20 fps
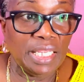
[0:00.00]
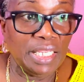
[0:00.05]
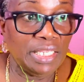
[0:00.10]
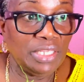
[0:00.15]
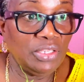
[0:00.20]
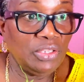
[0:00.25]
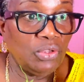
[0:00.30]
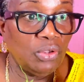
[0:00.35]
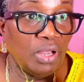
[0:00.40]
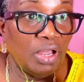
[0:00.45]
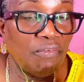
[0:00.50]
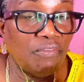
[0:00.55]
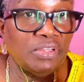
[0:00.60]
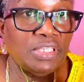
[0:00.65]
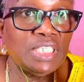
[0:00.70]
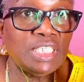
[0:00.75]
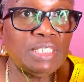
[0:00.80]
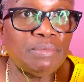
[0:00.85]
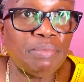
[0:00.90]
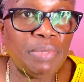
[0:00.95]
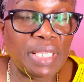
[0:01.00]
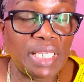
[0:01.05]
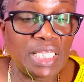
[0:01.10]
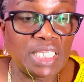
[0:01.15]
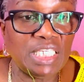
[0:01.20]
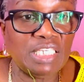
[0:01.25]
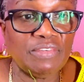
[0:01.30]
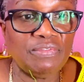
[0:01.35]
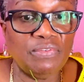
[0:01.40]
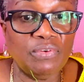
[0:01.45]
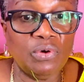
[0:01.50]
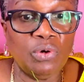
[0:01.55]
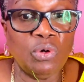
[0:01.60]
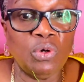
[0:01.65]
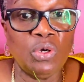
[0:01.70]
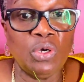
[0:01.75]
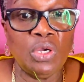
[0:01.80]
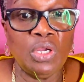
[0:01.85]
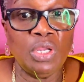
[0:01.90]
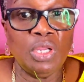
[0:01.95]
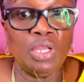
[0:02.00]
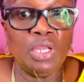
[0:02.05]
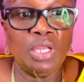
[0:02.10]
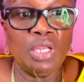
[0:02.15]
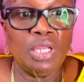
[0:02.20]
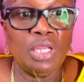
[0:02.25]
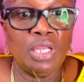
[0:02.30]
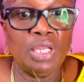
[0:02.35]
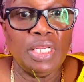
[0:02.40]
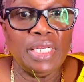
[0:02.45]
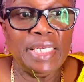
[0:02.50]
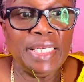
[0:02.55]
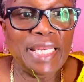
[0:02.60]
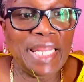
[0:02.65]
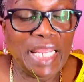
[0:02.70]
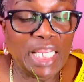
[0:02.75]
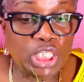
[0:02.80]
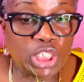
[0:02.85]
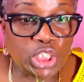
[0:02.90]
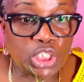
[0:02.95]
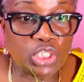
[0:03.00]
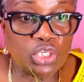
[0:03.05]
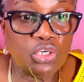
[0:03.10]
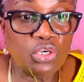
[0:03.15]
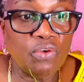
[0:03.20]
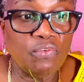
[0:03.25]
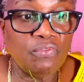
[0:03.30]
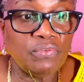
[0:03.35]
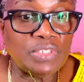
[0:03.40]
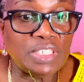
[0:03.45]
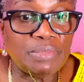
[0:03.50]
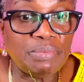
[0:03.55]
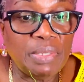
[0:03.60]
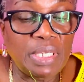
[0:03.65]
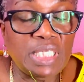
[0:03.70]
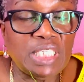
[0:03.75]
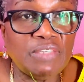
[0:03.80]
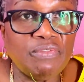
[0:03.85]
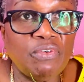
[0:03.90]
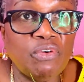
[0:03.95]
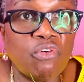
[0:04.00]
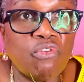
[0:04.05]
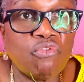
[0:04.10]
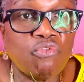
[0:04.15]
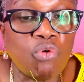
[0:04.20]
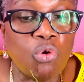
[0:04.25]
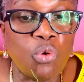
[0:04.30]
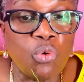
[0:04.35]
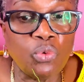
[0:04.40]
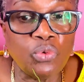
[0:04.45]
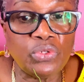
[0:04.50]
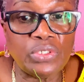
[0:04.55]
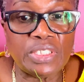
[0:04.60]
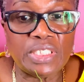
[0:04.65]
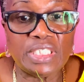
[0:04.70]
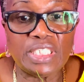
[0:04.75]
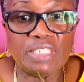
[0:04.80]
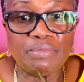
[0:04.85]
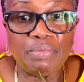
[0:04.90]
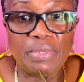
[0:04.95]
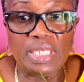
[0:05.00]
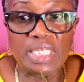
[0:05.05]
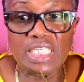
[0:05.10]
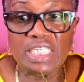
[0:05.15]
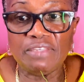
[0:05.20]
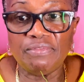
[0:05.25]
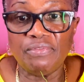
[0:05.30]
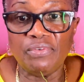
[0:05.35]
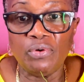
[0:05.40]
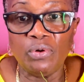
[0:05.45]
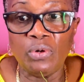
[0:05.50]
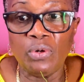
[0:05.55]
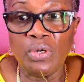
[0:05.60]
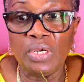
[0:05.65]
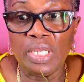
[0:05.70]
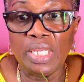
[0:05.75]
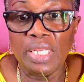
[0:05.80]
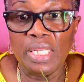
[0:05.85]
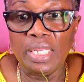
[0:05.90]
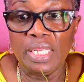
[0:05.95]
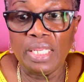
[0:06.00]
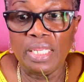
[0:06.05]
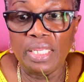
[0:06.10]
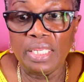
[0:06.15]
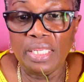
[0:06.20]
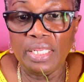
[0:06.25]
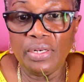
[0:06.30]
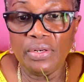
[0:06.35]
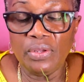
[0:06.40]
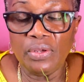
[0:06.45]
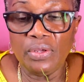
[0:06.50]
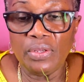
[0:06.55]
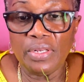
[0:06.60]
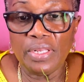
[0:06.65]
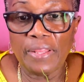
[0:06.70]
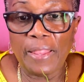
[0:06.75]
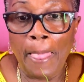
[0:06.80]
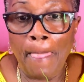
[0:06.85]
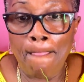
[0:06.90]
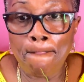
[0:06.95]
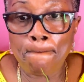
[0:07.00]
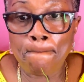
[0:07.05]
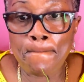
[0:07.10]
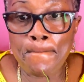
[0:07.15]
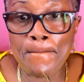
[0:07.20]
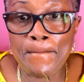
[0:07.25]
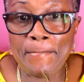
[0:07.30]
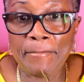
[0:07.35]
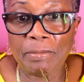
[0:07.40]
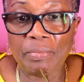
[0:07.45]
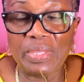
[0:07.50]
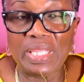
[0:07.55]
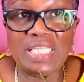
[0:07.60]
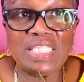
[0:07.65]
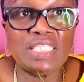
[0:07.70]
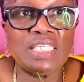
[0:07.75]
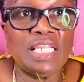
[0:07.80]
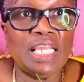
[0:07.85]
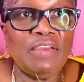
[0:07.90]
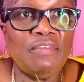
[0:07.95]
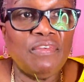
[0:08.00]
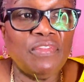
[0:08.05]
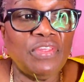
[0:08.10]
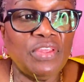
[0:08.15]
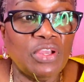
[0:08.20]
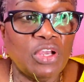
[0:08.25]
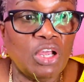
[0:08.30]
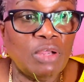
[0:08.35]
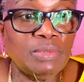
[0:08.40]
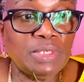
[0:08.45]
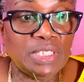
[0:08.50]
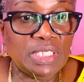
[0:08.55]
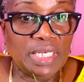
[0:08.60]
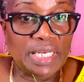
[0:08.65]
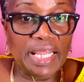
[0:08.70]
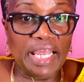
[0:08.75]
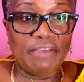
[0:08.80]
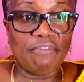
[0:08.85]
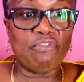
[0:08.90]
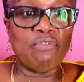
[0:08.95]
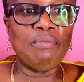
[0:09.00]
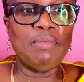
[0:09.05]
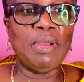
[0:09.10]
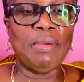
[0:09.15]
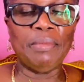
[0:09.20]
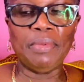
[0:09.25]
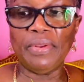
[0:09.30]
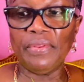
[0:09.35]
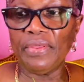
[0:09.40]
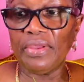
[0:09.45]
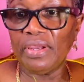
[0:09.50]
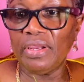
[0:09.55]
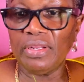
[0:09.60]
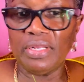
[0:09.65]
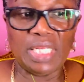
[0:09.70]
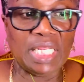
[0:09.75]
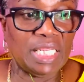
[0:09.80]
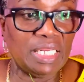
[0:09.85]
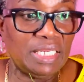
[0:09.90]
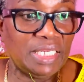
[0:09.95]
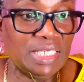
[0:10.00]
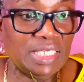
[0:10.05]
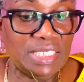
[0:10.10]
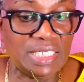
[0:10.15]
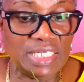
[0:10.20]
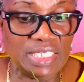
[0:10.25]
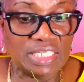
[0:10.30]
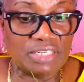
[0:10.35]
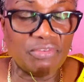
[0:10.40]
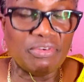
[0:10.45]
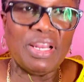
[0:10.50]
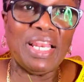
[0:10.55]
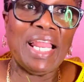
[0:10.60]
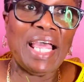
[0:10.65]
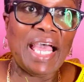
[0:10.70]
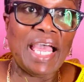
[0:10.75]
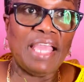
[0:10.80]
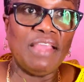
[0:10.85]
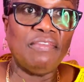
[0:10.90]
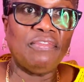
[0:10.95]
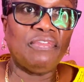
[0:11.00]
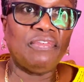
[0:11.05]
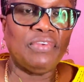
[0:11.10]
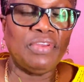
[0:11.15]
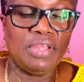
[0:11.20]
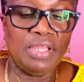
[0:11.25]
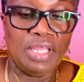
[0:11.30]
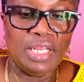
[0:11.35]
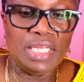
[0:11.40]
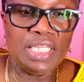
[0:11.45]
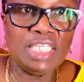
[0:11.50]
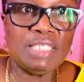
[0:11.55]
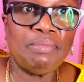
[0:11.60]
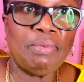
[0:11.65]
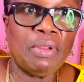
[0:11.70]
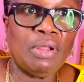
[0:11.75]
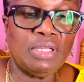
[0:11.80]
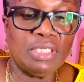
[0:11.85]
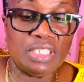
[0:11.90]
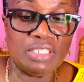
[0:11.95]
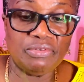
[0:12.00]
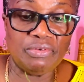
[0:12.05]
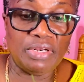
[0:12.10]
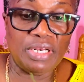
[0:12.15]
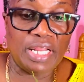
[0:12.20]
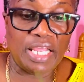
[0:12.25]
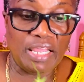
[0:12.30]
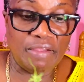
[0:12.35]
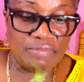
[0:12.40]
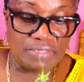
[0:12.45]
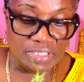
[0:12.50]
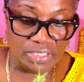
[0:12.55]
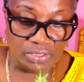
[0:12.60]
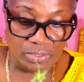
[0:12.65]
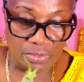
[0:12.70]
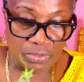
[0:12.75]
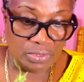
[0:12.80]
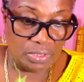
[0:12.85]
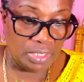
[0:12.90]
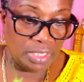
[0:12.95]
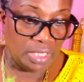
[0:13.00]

you have a space for nature, space for growth, space for, you know, it's everything comes to life. Remember, these are alive. These plants are alive. So